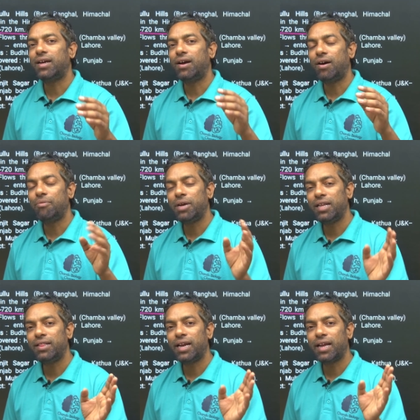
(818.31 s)
how many
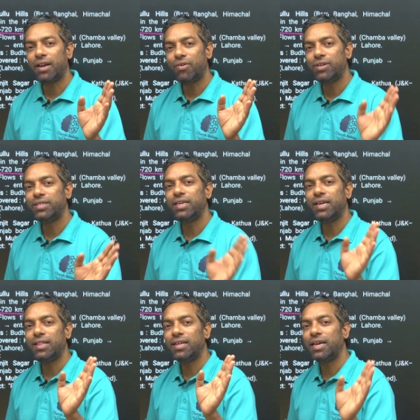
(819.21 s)
they can origin
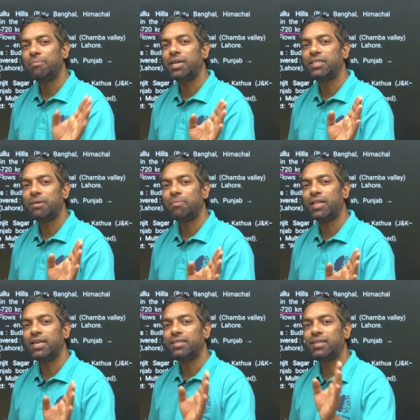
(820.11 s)
in the Himachal
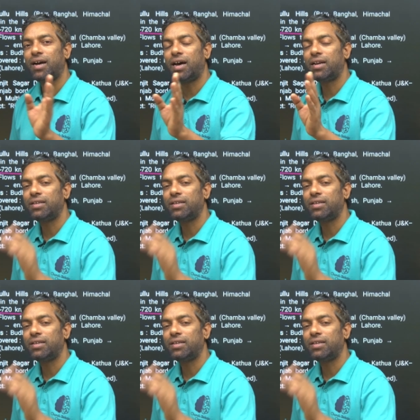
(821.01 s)
Pradesh or